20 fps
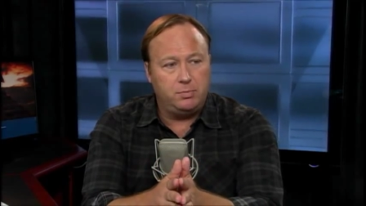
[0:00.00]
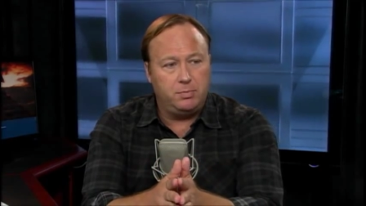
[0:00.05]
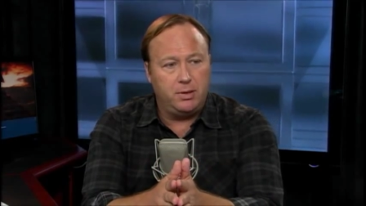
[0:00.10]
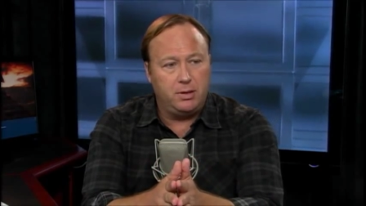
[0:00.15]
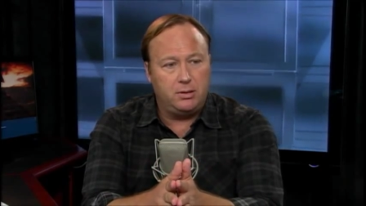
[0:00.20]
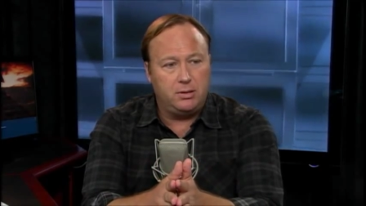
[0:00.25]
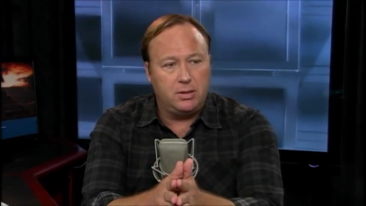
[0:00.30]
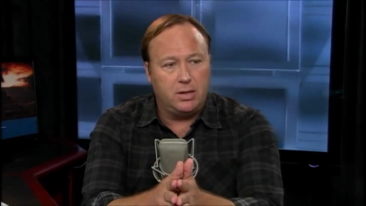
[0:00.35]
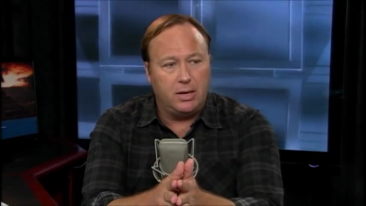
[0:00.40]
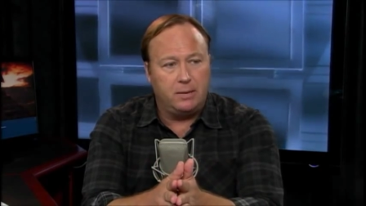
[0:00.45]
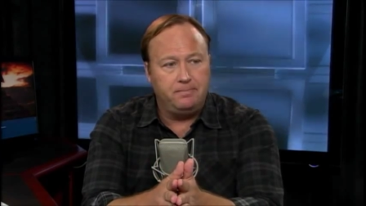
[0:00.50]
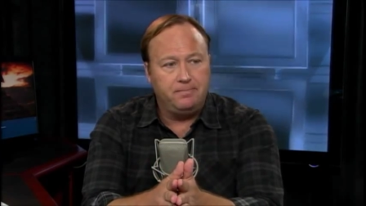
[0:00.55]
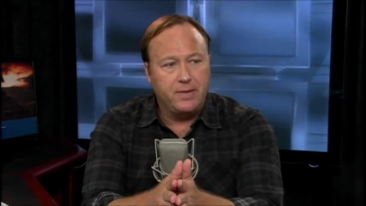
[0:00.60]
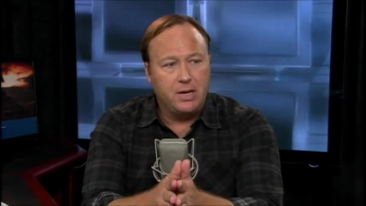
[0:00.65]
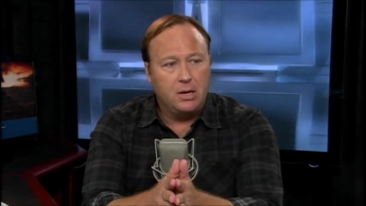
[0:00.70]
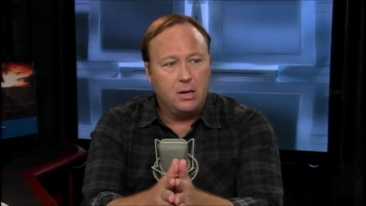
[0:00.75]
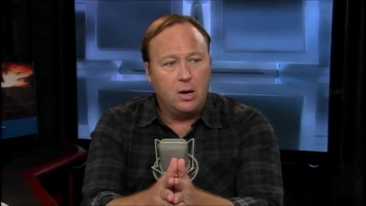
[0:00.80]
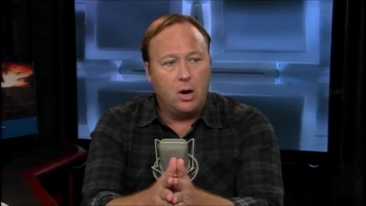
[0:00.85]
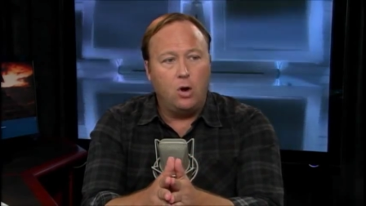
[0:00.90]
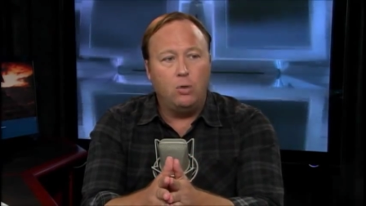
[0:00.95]
But
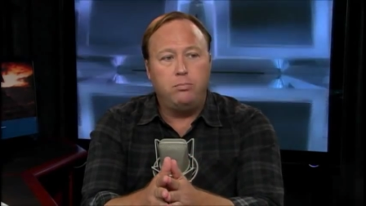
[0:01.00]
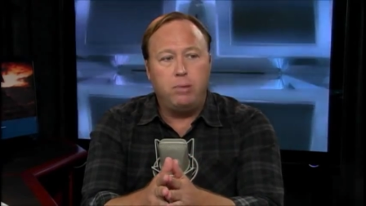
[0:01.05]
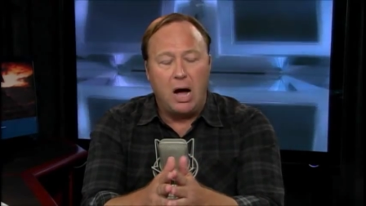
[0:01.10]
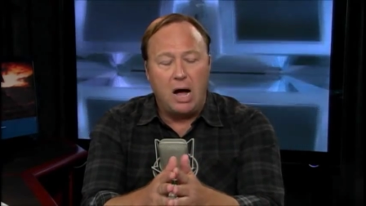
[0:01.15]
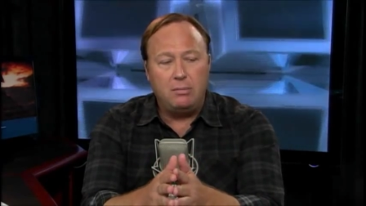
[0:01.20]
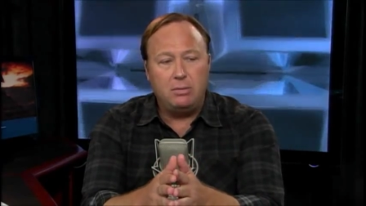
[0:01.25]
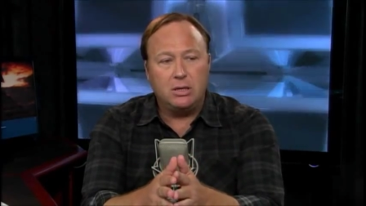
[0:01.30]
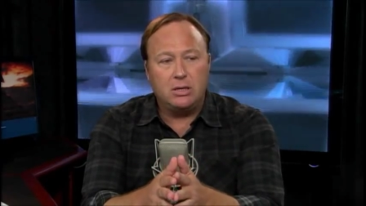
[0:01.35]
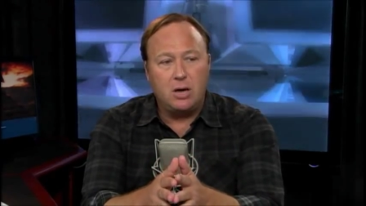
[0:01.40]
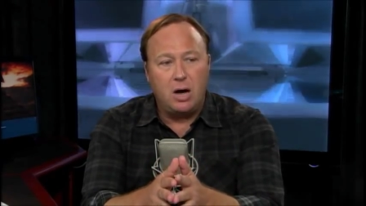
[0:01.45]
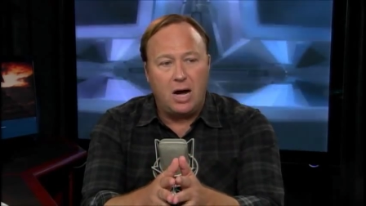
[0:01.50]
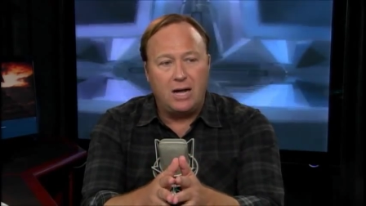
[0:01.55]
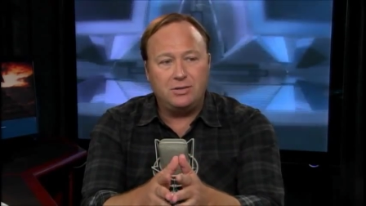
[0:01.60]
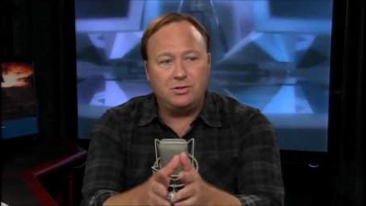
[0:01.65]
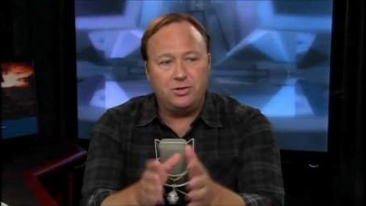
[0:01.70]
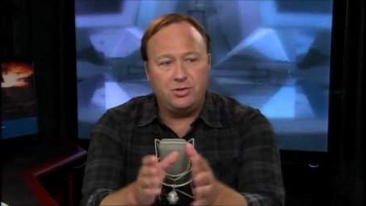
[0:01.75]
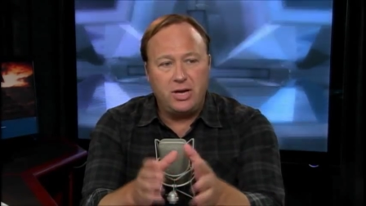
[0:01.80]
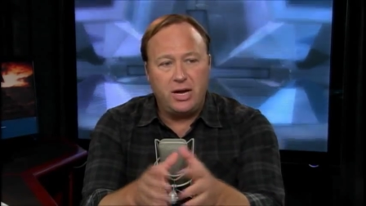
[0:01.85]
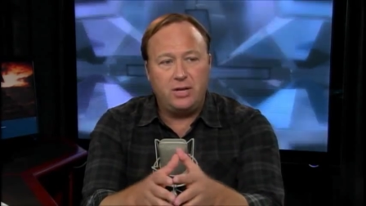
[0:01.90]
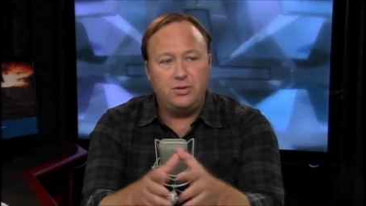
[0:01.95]
Obama caught
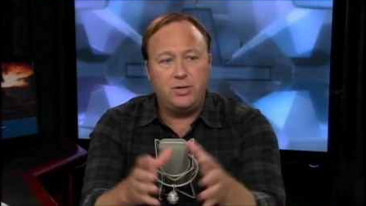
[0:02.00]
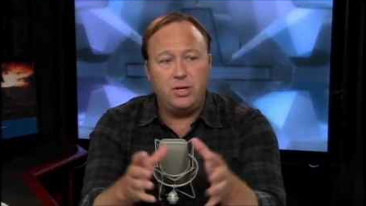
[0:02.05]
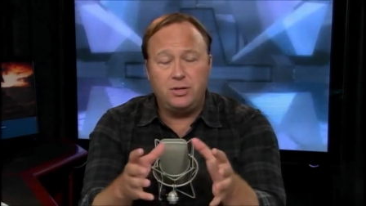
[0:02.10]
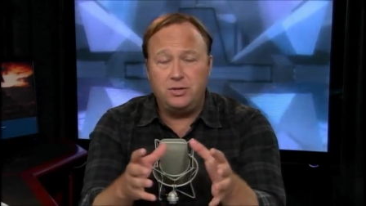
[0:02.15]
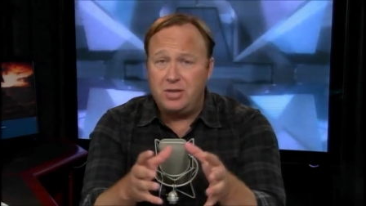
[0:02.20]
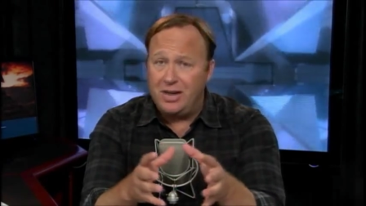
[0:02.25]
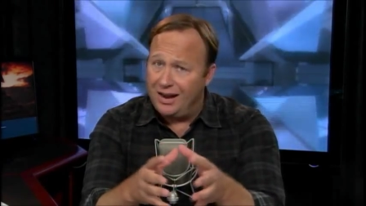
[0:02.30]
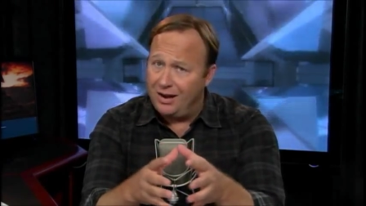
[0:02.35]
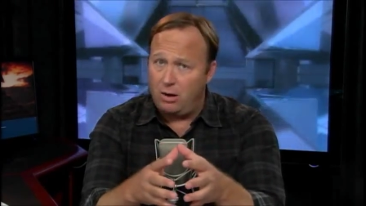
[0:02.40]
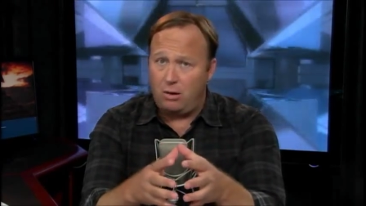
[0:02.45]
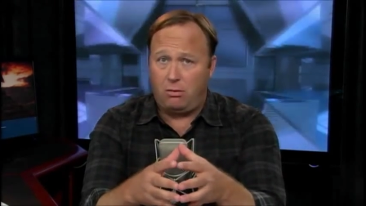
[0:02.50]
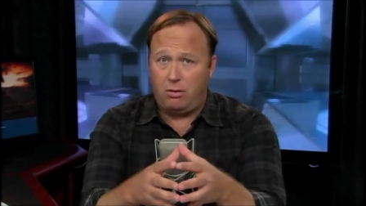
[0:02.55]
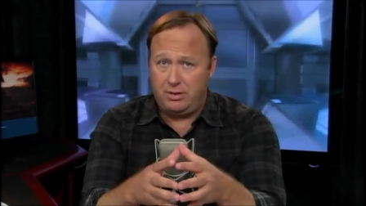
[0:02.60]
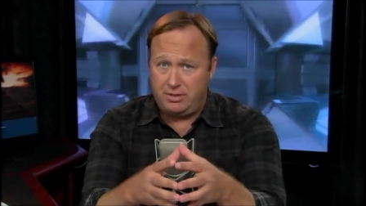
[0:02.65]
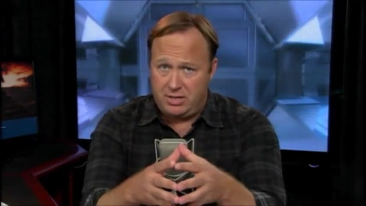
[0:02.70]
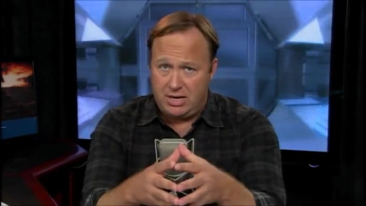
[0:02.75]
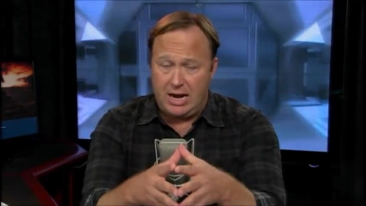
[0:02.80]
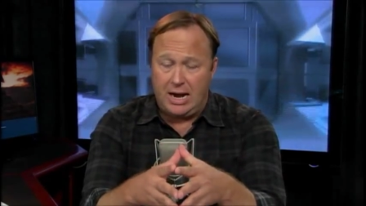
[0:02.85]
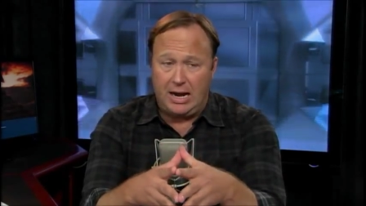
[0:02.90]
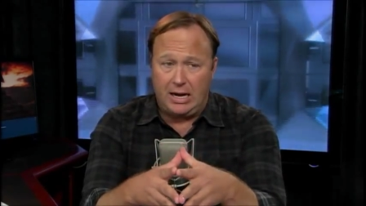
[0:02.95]
staging terror
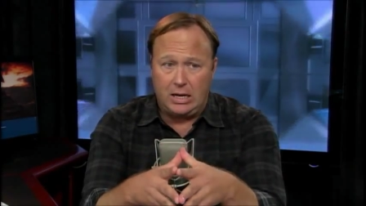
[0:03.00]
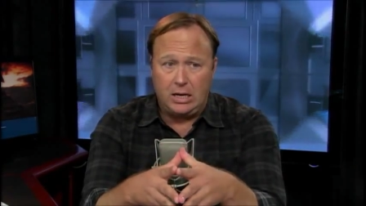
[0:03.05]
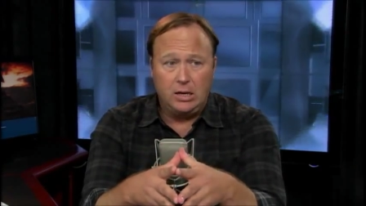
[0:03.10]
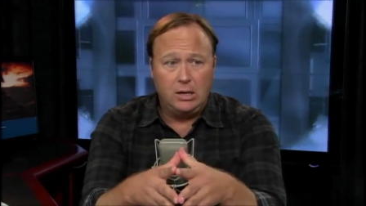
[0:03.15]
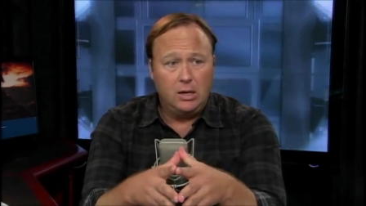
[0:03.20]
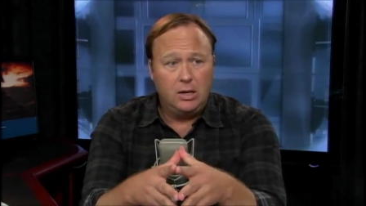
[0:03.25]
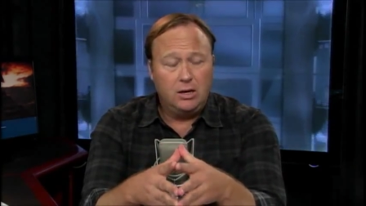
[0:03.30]
attack,